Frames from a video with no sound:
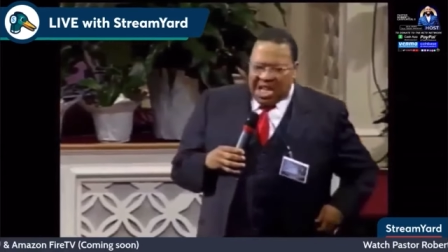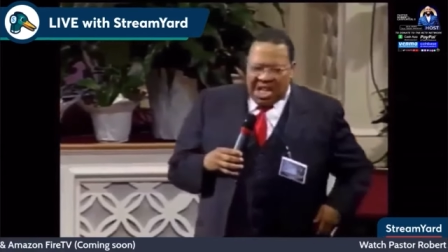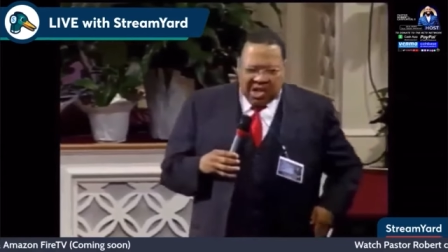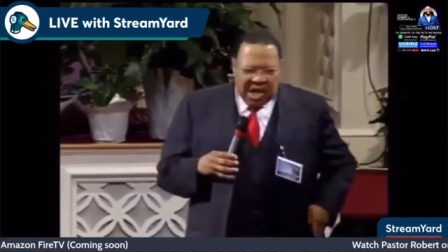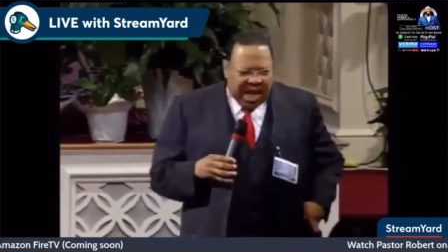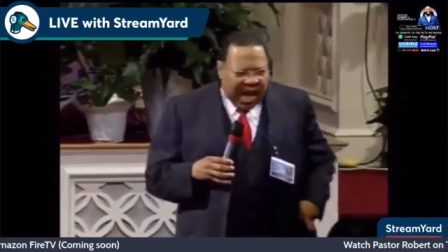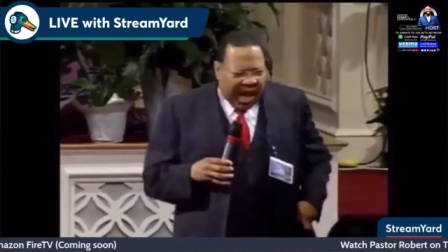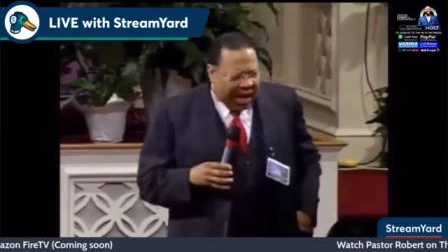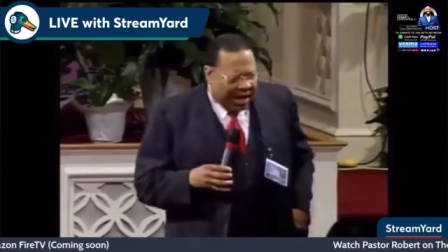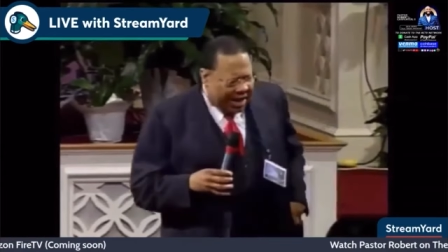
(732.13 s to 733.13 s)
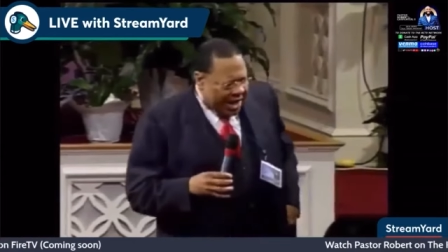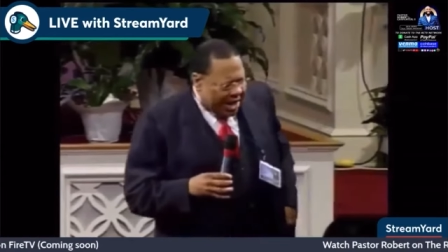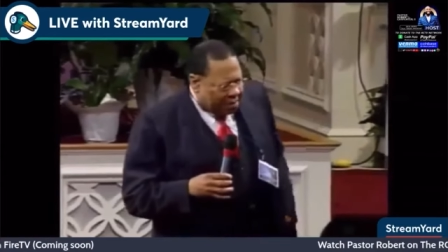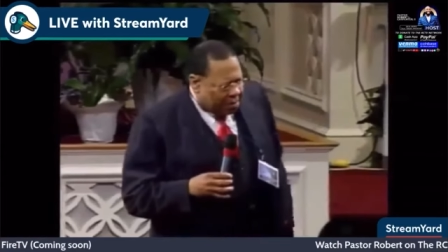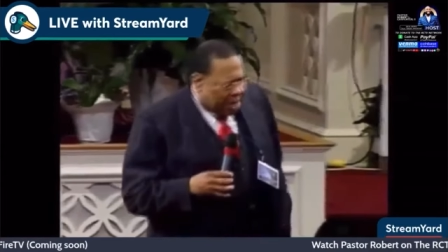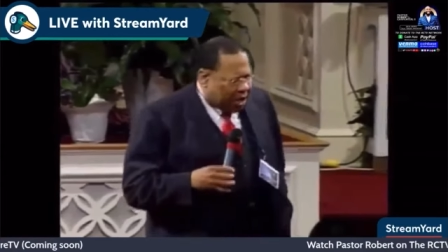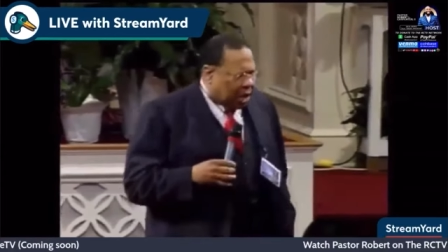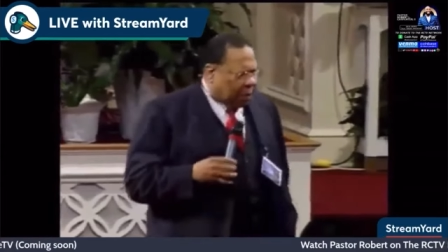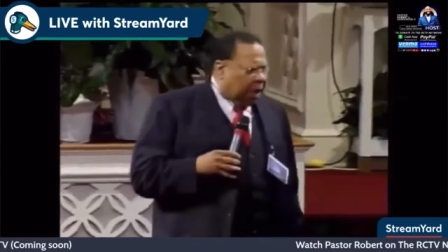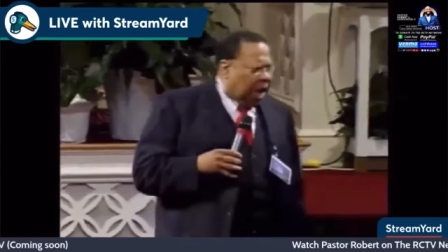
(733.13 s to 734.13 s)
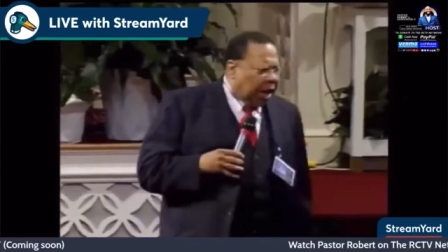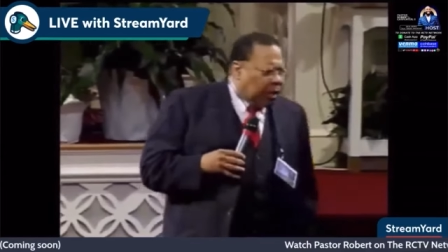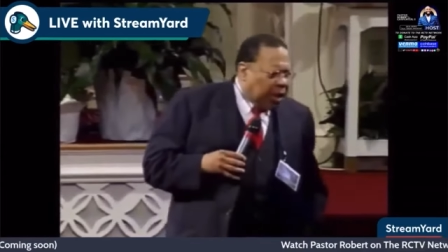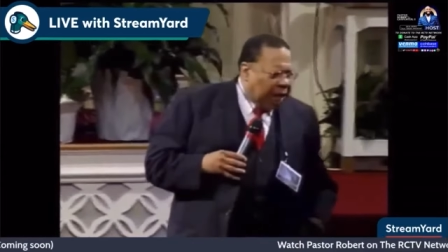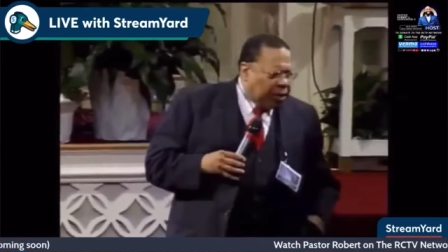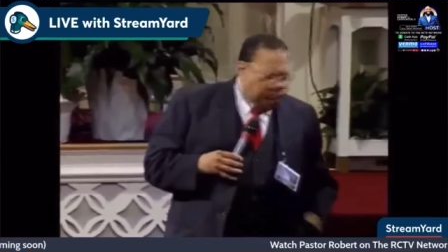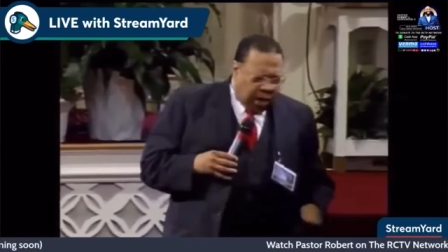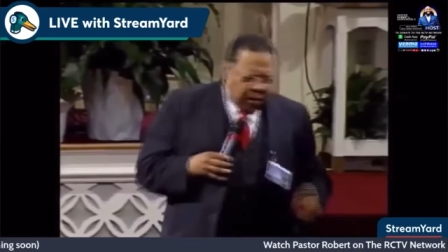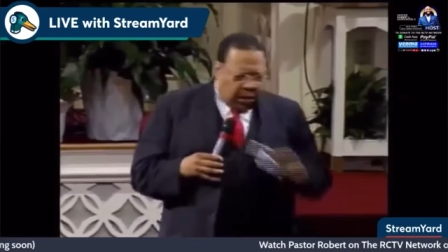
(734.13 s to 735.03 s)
He said, I messed up a lot when I was